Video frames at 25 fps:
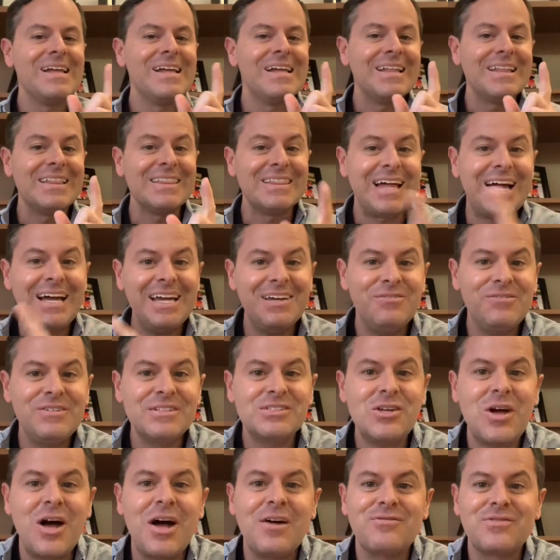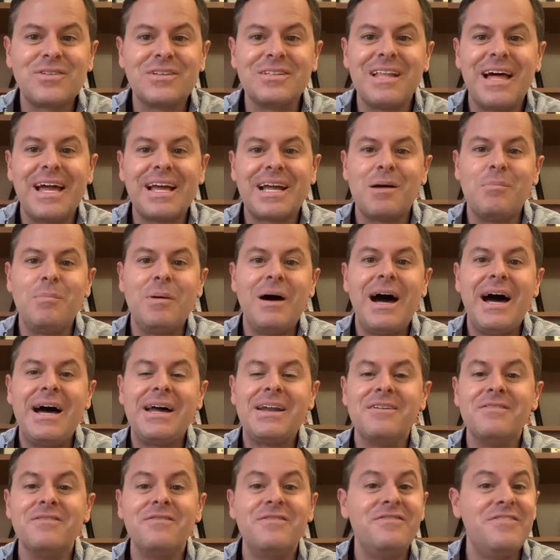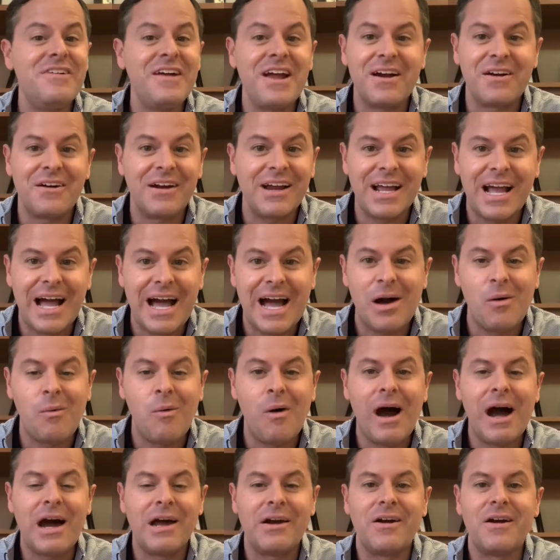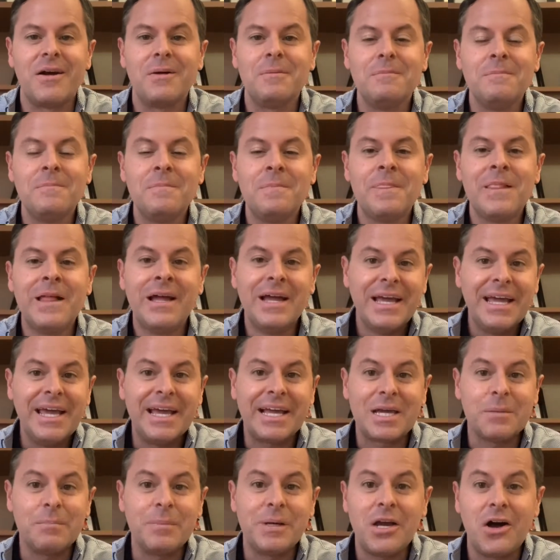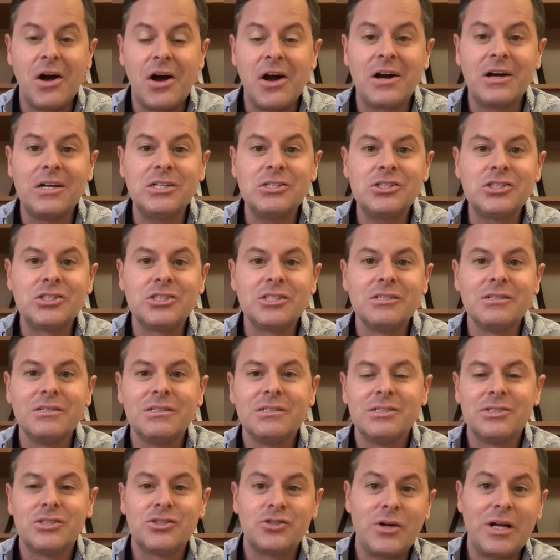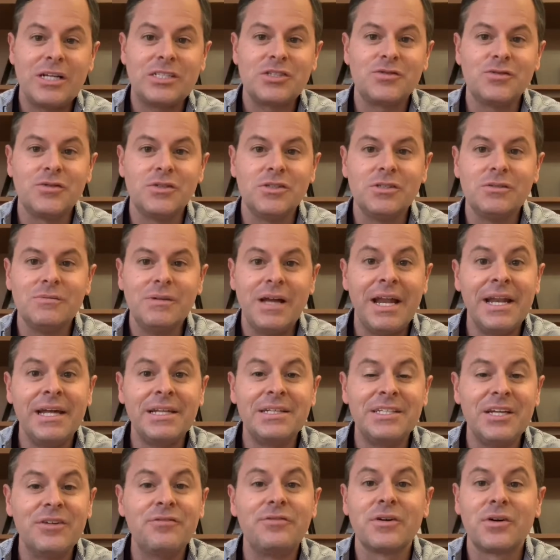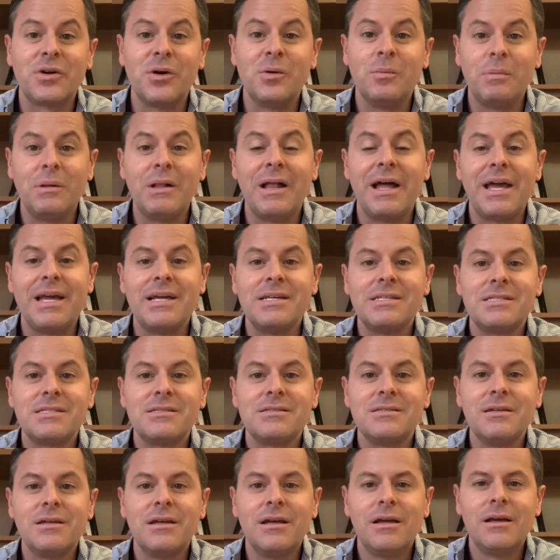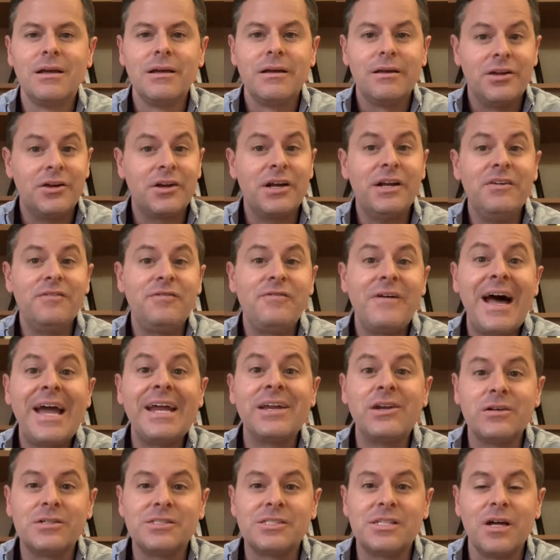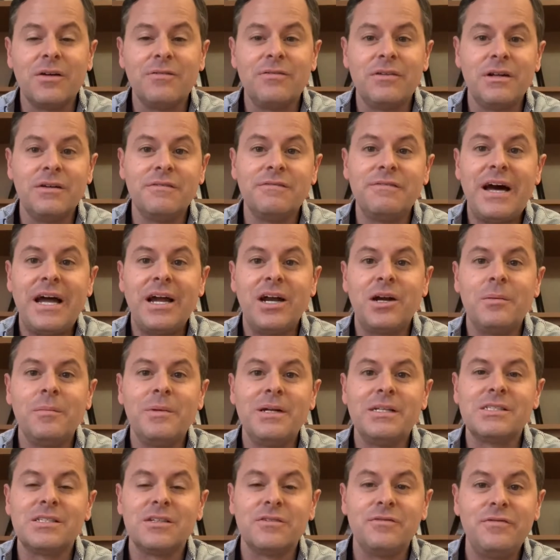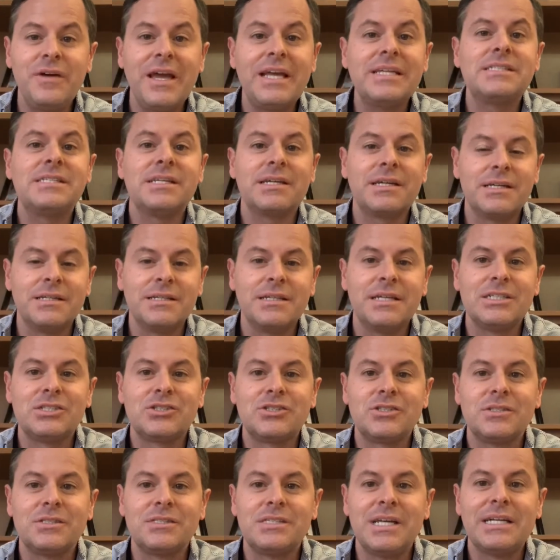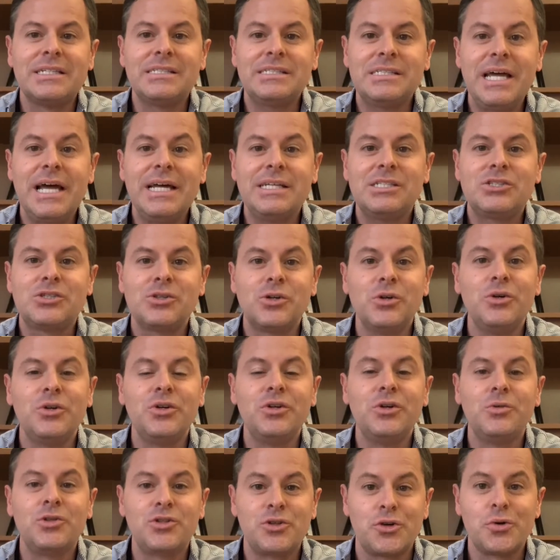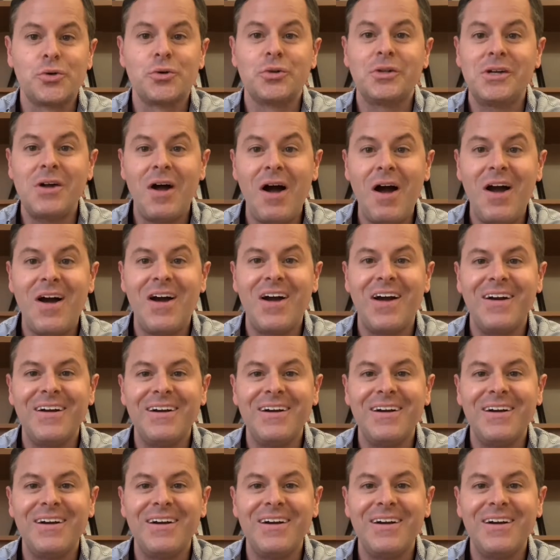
Life is often like a pot of very hot water. It can be harsh, stressful, and a difficult place. You're going to find yourself in environments and facing conditions that test who you truly are.